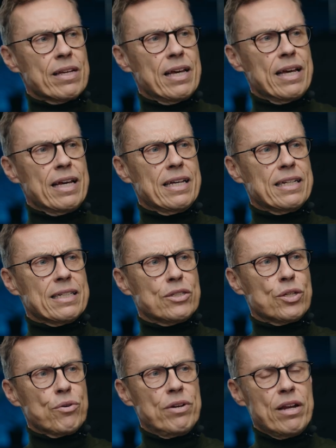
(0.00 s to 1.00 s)
is it
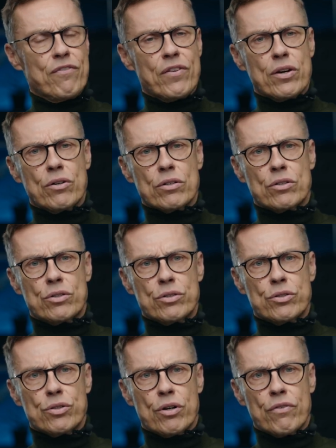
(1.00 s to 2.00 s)
so difficult
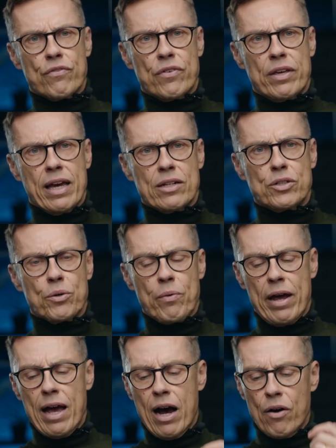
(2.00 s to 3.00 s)
to sort of get your
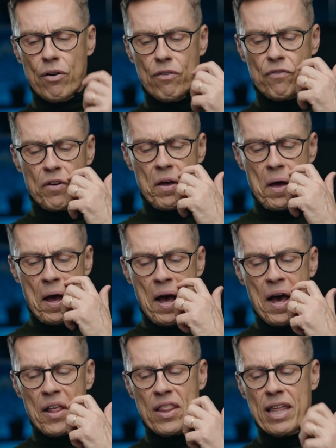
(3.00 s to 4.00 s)
way out of
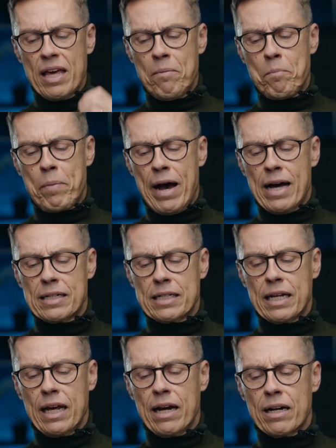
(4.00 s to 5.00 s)
the impasse
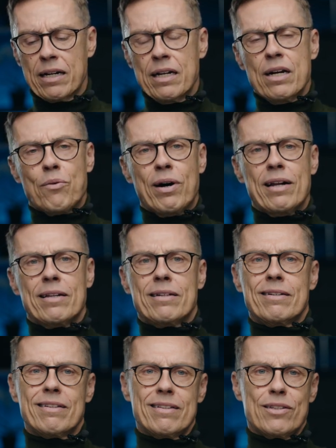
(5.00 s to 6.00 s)
here?
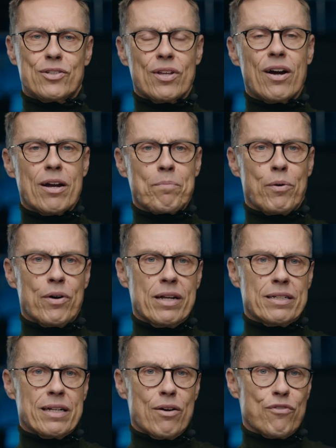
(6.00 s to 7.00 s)
Well, the starting point
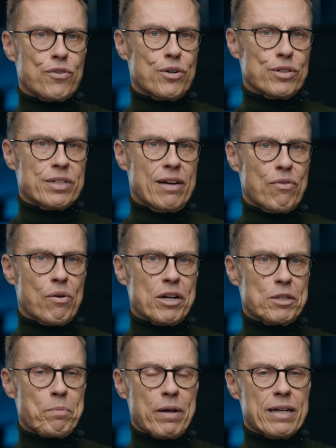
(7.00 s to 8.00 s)
is that, of course, everyone
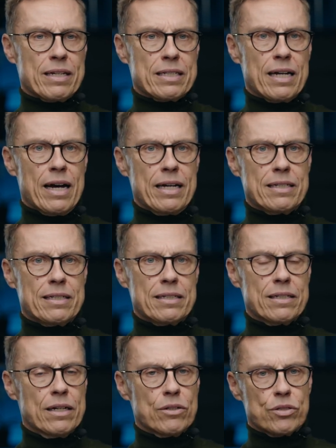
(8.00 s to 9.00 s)
is picking sides.
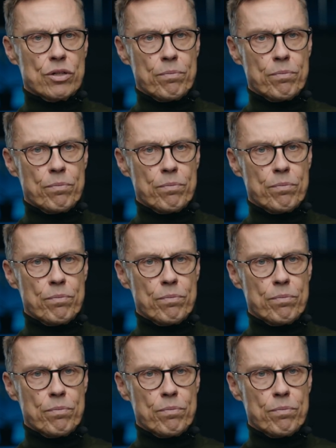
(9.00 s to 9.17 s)
So